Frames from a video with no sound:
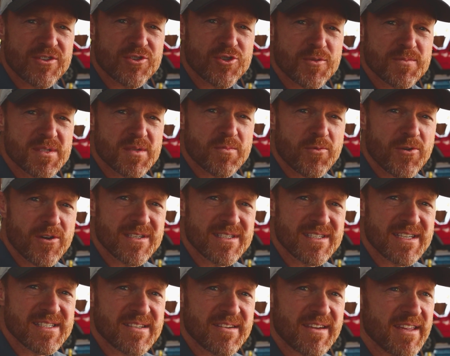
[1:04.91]
in terms of the
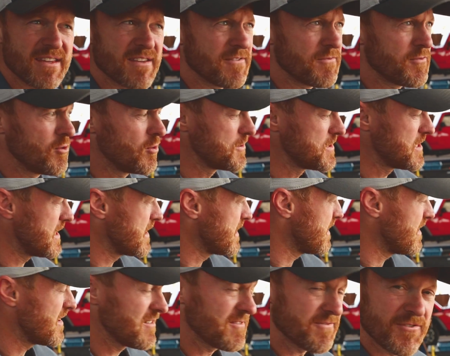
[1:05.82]
process of getting the fuel
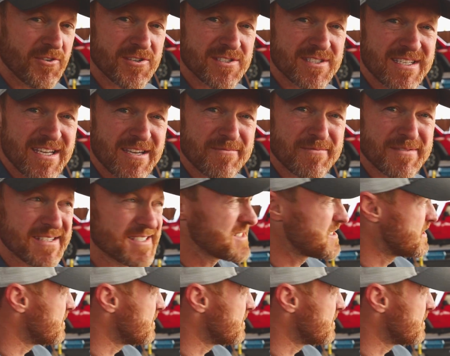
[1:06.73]
tank out, first step is